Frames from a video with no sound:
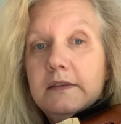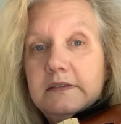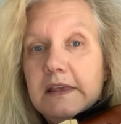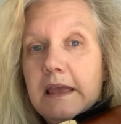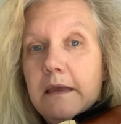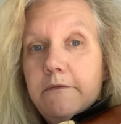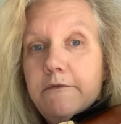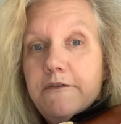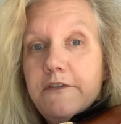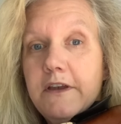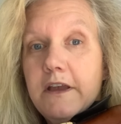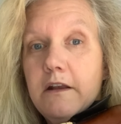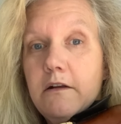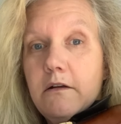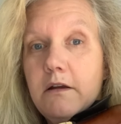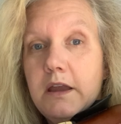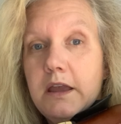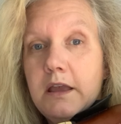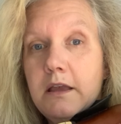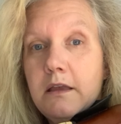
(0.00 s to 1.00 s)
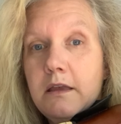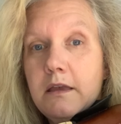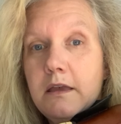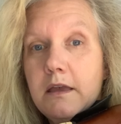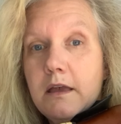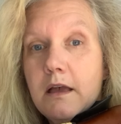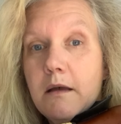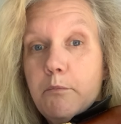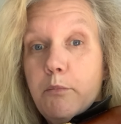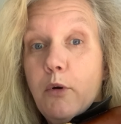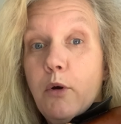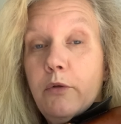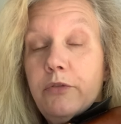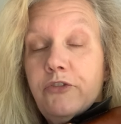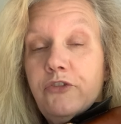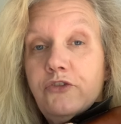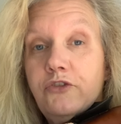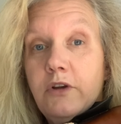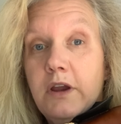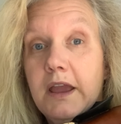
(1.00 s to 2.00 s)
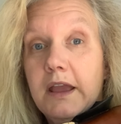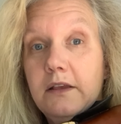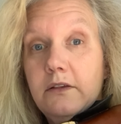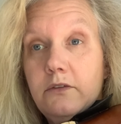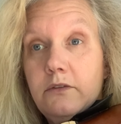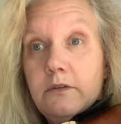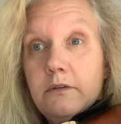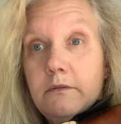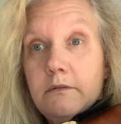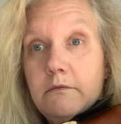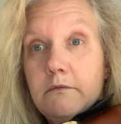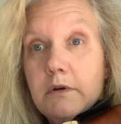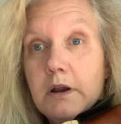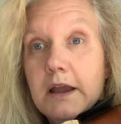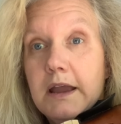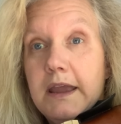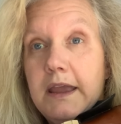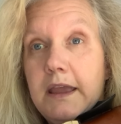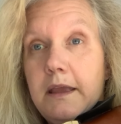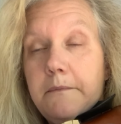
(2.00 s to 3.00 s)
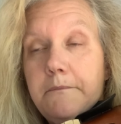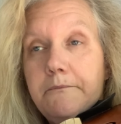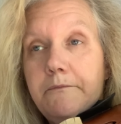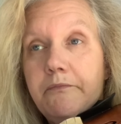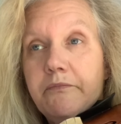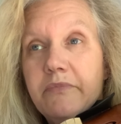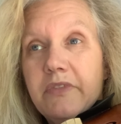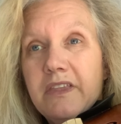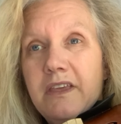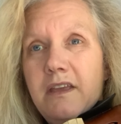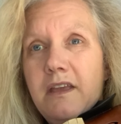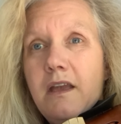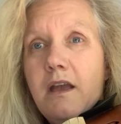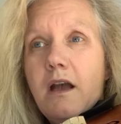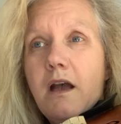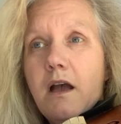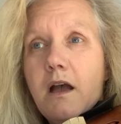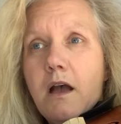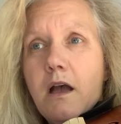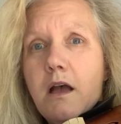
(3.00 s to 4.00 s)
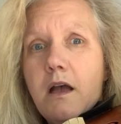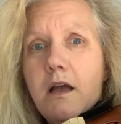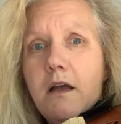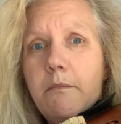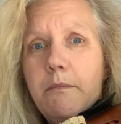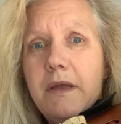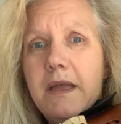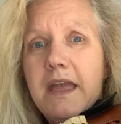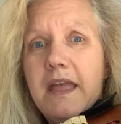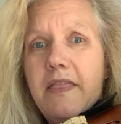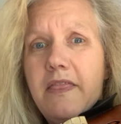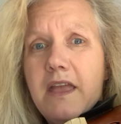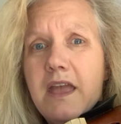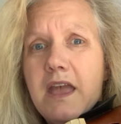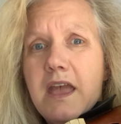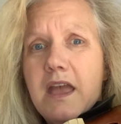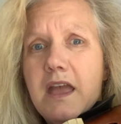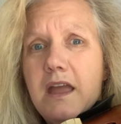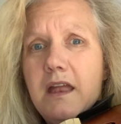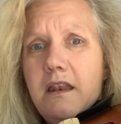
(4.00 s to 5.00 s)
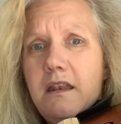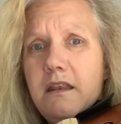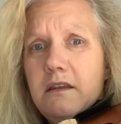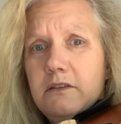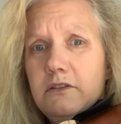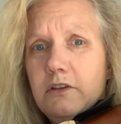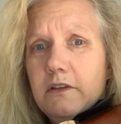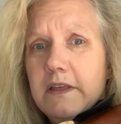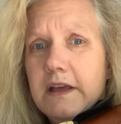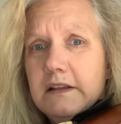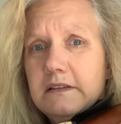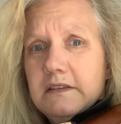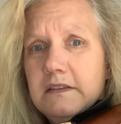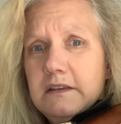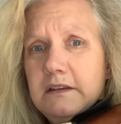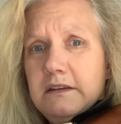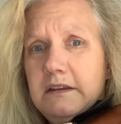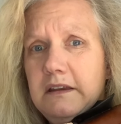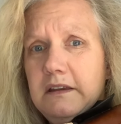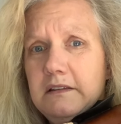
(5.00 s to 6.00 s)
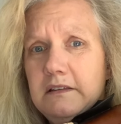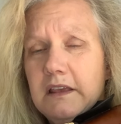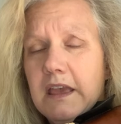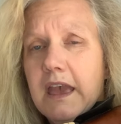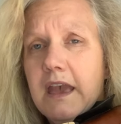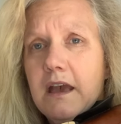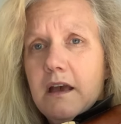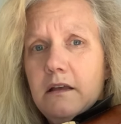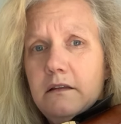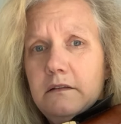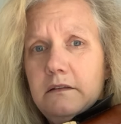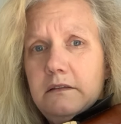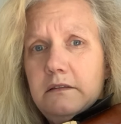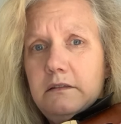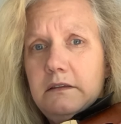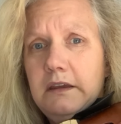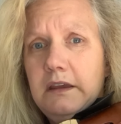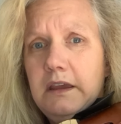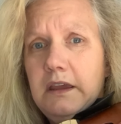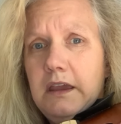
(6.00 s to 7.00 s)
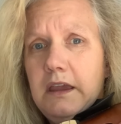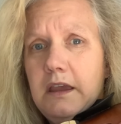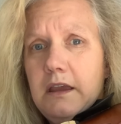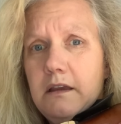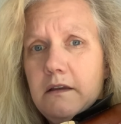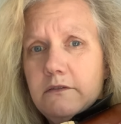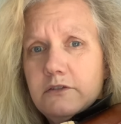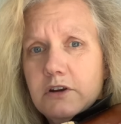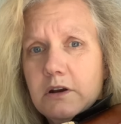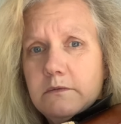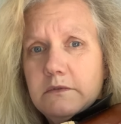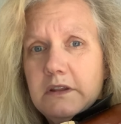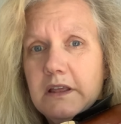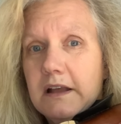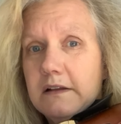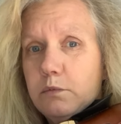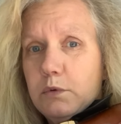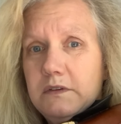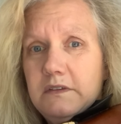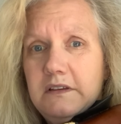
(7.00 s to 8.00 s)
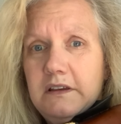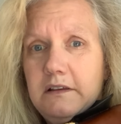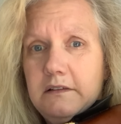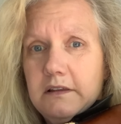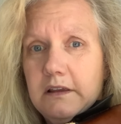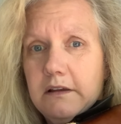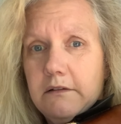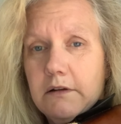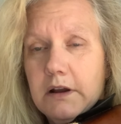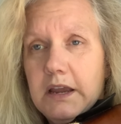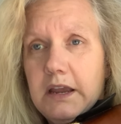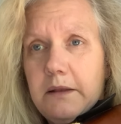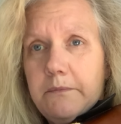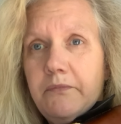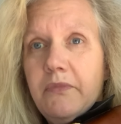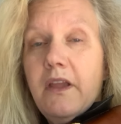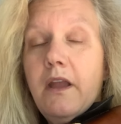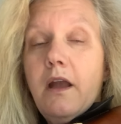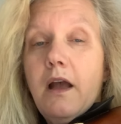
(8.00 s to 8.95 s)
Same fingering, both strings, right? Um, and then, so that's the D scale, D, E, F sharp, that one's easy, right?